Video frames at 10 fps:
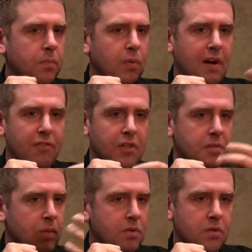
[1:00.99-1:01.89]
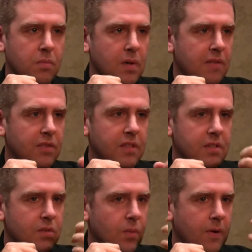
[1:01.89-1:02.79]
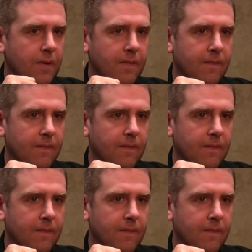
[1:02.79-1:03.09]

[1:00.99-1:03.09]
preference, personal preference, or